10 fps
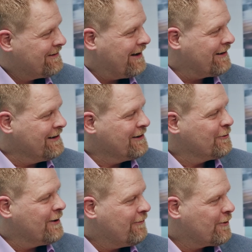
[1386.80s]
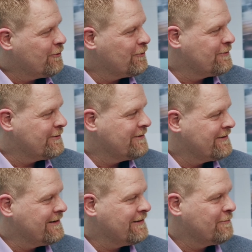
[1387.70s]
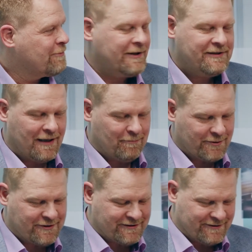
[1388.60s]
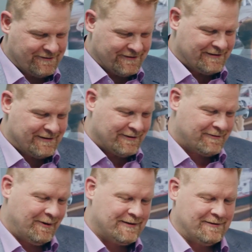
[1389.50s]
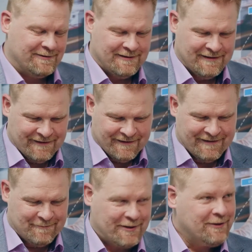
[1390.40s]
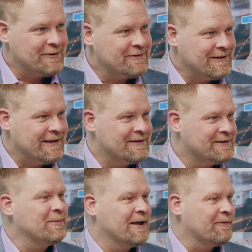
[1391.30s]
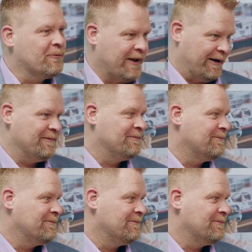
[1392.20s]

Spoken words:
I think you have a good presupposition in your question, because it's a big thing.